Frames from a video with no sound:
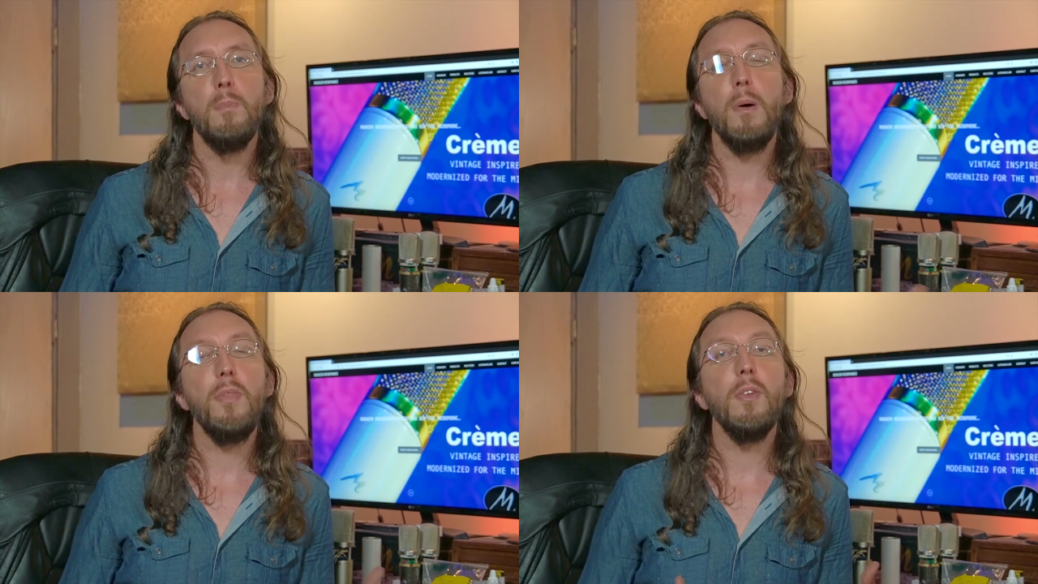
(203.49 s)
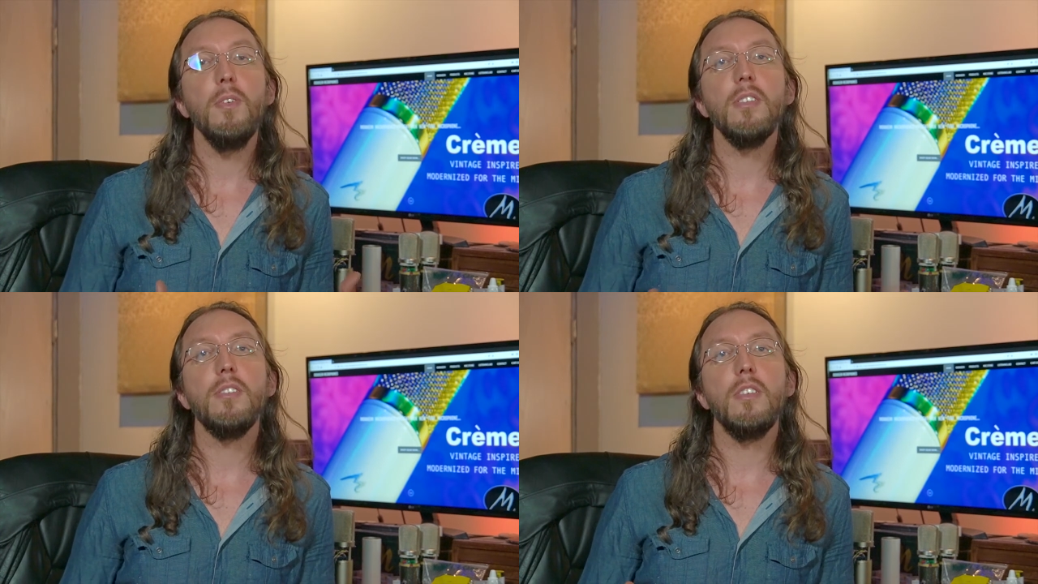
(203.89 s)
But
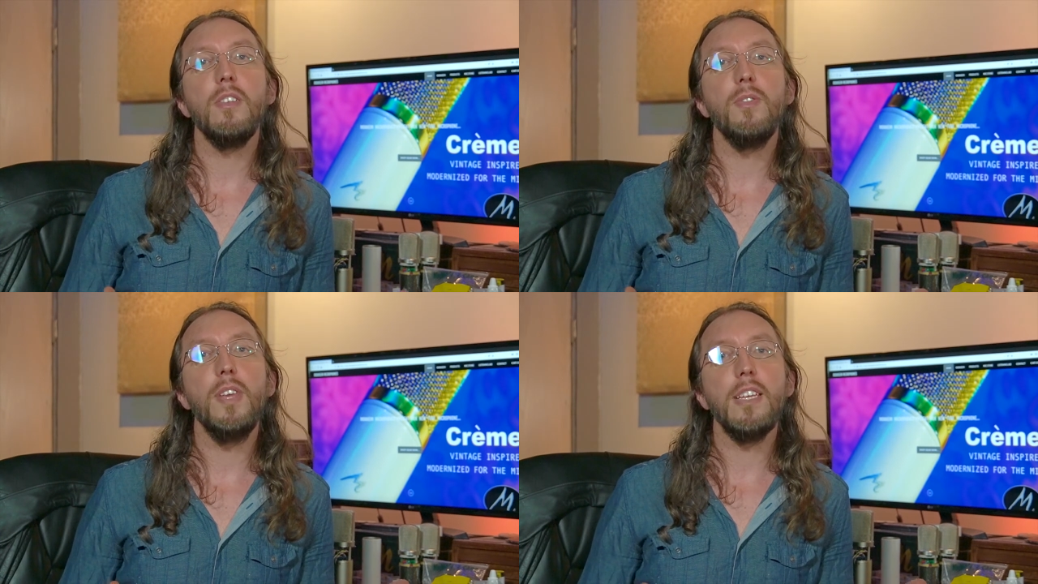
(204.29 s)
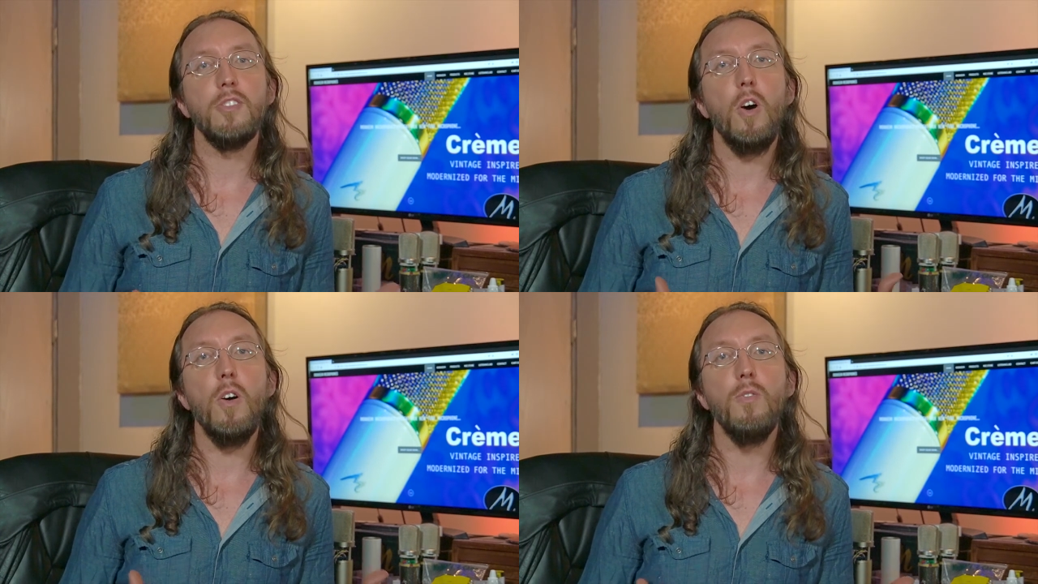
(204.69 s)
there is such a thing
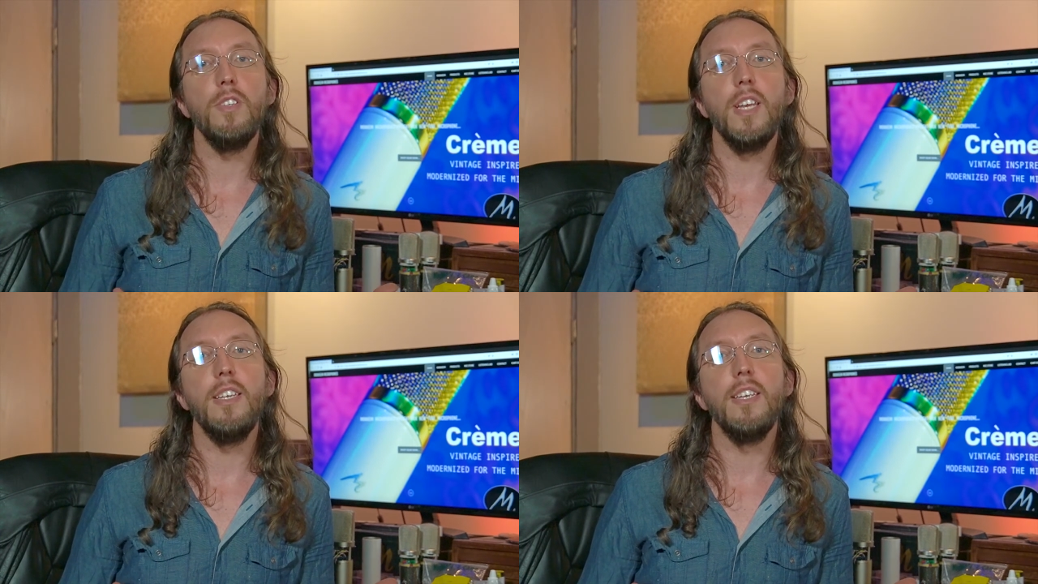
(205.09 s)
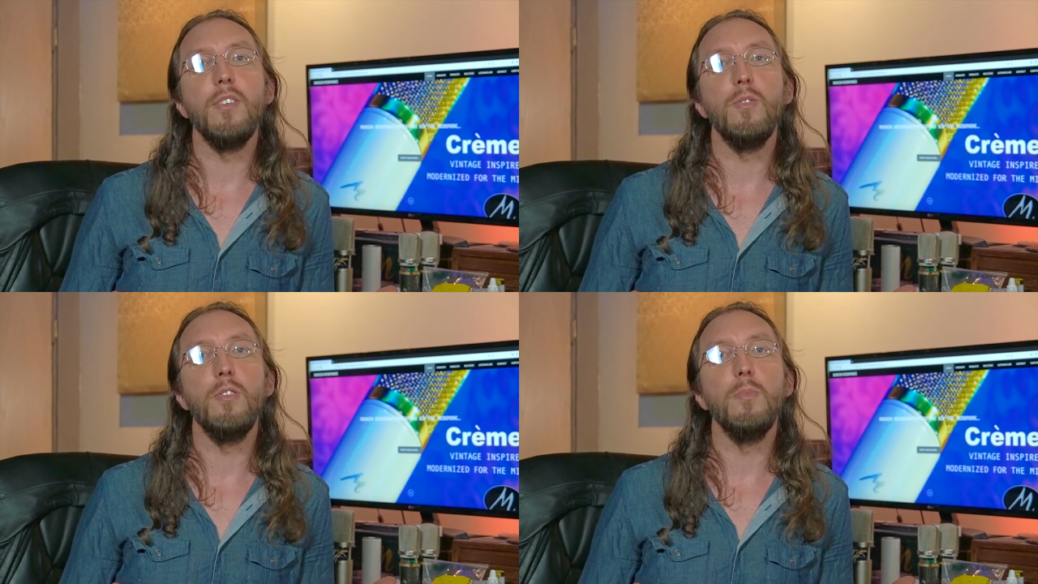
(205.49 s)
as
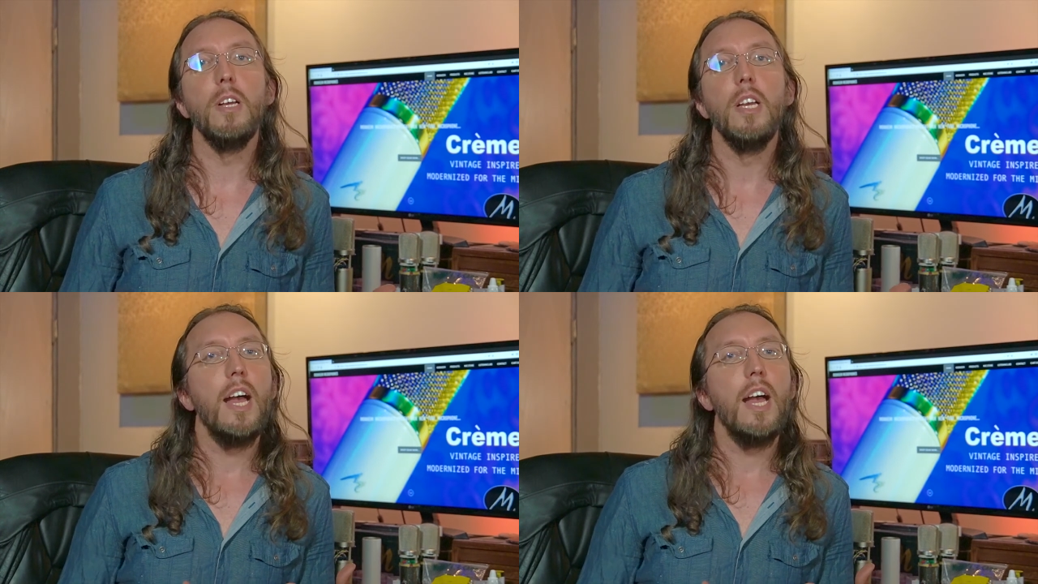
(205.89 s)
over-deadening a room.